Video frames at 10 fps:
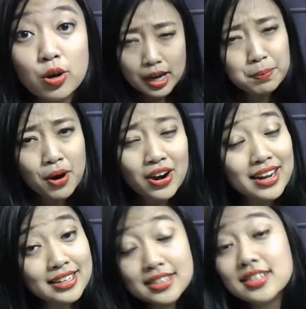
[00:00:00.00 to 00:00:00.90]
That part I
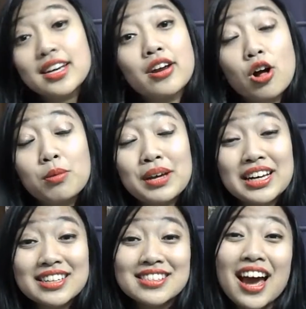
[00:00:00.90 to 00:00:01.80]
didn't see at all
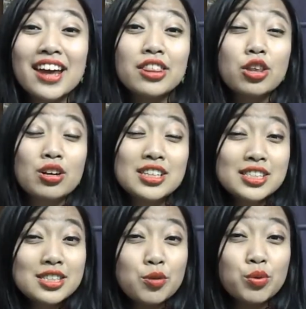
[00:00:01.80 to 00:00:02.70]
because I thought
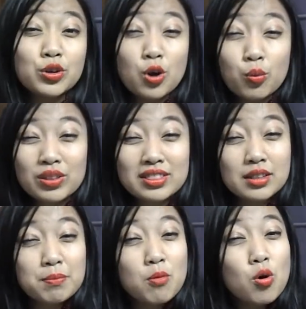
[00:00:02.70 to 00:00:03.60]
Disney would go with
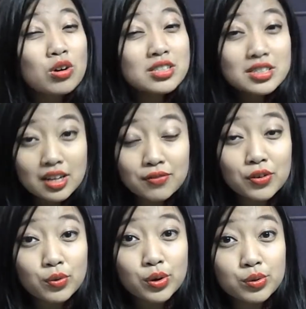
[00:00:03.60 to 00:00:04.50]
the more safer
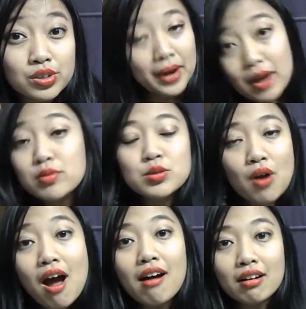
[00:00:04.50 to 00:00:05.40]
route, but I was
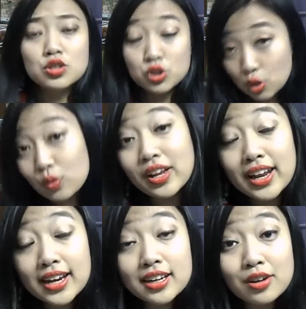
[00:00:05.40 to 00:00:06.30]
wrong. So glad
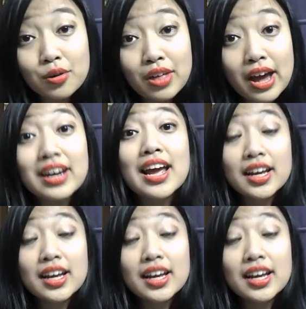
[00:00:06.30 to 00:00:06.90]
I didn't know that.